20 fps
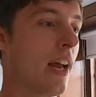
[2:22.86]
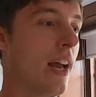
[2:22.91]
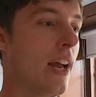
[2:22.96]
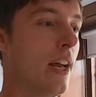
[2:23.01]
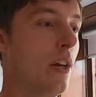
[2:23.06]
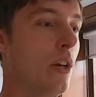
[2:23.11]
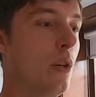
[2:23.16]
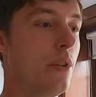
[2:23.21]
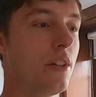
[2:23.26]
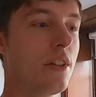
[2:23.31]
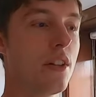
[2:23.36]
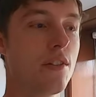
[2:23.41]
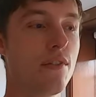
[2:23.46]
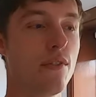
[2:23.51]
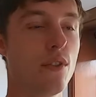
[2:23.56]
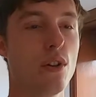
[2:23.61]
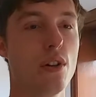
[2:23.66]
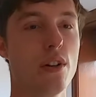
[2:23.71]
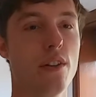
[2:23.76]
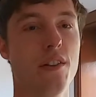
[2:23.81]
Who is
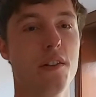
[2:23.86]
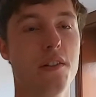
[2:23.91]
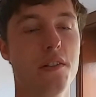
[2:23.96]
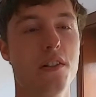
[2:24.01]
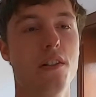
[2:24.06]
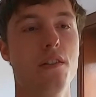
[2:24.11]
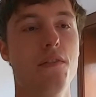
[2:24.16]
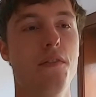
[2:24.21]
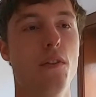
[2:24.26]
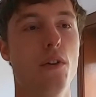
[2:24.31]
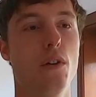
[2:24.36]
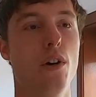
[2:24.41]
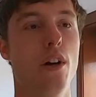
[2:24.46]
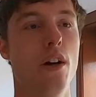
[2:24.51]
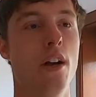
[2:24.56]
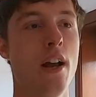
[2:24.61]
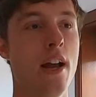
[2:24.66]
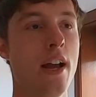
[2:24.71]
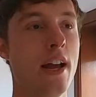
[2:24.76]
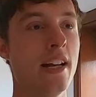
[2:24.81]
this for? This is
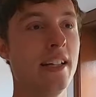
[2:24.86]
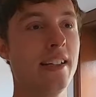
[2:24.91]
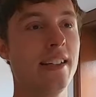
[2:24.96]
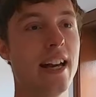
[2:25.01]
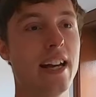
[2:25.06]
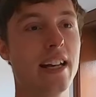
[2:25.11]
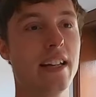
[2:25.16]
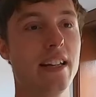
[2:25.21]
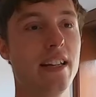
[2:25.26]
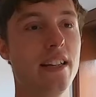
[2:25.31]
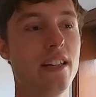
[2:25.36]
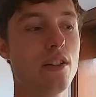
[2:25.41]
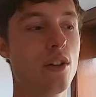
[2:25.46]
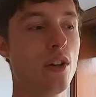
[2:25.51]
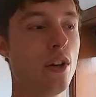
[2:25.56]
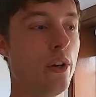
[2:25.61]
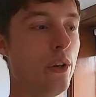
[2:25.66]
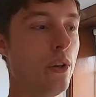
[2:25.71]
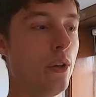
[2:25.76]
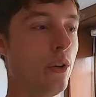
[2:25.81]
for
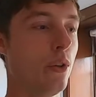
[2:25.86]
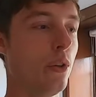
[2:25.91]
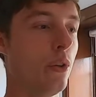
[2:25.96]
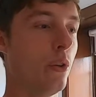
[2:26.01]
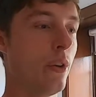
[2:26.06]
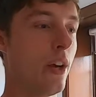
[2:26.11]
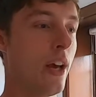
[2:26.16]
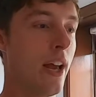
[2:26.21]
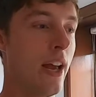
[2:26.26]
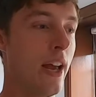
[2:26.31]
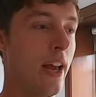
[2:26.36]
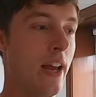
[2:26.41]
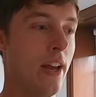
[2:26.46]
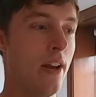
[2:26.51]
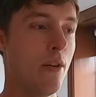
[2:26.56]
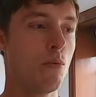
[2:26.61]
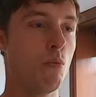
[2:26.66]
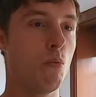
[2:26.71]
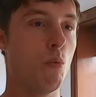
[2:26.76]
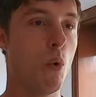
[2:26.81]
techies who
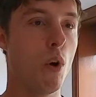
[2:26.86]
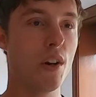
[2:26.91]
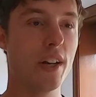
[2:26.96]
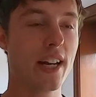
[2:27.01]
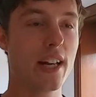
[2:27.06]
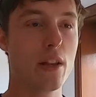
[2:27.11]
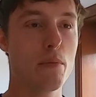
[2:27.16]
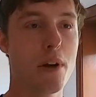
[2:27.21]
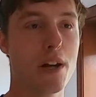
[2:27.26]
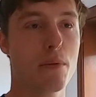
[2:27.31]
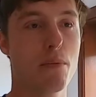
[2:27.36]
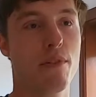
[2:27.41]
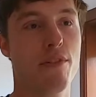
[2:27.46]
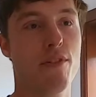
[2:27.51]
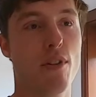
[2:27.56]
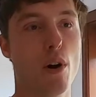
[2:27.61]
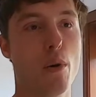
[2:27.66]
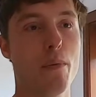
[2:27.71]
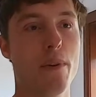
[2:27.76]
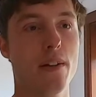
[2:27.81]
want to get the best
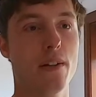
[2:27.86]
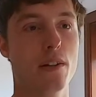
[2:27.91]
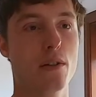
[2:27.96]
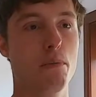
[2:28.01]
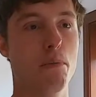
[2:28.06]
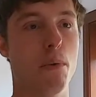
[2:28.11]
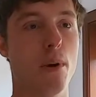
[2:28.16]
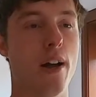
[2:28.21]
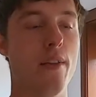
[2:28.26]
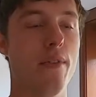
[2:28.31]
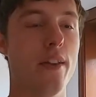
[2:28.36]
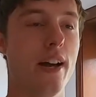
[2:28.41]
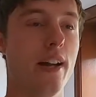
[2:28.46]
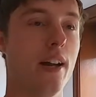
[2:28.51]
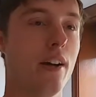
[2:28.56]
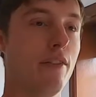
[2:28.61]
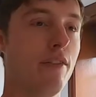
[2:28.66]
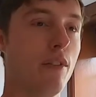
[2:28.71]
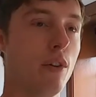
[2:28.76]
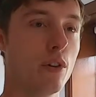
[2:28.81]
performance but at
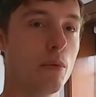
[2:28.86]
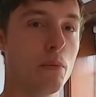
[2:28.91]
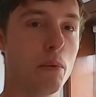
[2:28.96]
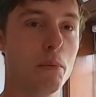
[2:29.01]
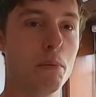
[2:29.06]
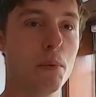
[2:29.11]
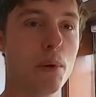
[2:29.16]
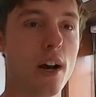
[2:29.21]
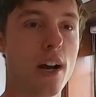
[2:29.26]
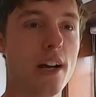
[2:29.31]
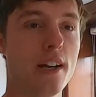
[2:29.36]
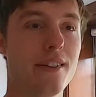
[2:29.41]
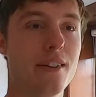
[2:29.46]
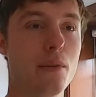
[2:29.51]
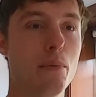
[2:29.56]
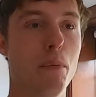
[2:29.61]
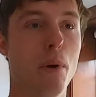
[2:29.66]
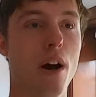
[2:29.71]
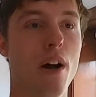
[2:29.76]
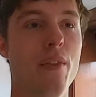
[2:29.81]
that affordable
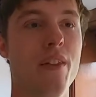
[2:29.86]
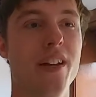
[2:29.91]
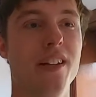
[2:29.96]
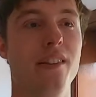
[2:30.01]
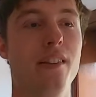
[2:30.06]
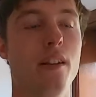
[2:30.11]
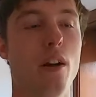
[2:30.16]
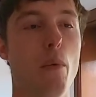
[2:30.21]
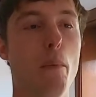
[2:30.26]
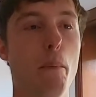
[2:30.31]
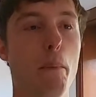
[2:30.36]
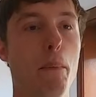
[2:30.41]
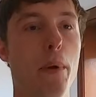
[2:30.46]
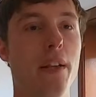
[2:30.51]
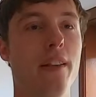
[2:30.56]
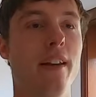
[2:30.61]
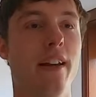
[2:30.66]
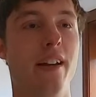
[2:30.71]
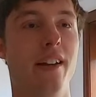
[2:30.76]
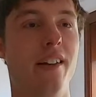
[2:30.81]
price, but they don't
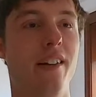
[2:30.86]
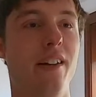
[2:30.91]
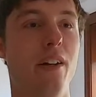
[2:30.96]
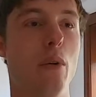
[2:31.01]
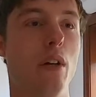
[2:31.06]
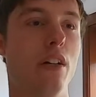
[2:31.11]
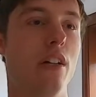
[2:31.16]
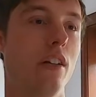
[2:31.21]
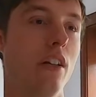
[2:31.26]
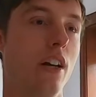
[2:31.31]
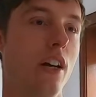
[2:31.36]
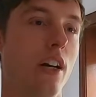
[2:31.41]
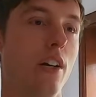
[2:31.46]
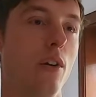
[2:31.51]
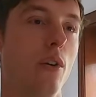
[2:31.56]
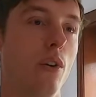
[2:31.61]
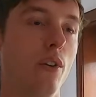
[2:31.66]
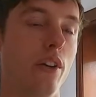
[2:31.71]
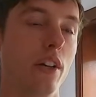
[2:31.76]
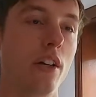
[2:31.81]
particularly want to
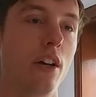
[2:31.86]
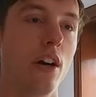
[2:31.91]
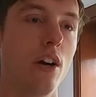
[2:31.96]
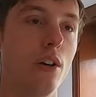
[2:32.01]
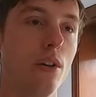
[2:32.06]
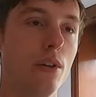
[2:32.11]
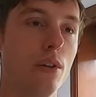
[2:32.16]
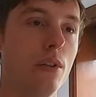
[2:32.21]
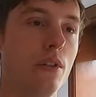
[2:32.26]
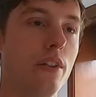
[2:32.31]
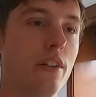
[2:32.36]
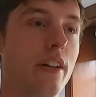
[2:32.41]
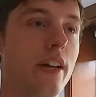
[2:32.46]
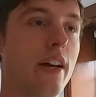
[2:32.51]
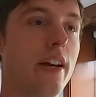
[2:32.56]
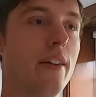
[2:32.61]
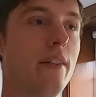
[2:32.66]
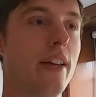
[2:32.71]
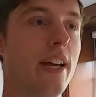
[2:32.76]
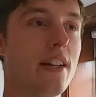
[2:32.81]
learn all the code,
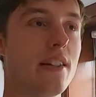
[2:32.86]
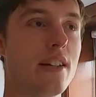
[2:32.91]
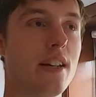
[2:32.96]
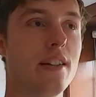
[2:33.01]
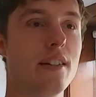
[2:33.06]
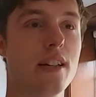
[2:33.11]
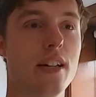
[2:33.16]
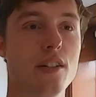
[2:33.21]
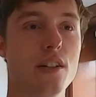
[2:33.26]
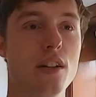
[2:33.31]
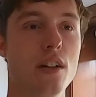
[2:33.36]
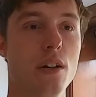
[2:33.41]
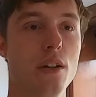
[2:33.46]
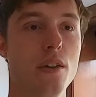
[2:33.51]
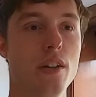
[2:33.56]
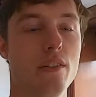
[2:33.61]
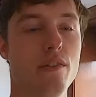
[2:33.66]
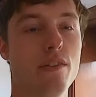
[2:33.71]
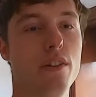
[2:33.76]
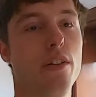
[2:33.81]
the SSH
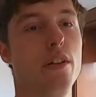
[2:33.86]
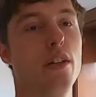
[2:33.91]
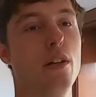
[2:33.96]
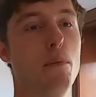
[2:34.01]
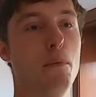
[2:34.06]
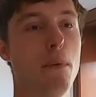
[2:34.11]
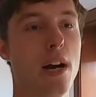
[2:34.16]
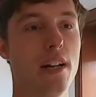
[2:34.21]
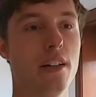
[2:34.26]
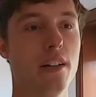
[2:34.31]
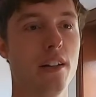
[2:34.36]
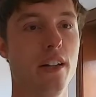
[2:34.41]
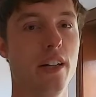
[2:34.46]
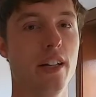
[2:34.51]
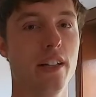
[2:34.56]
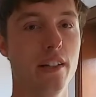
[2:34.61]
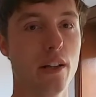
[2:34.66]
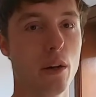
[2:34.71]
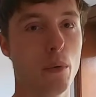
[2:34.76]
coding for doing it manually.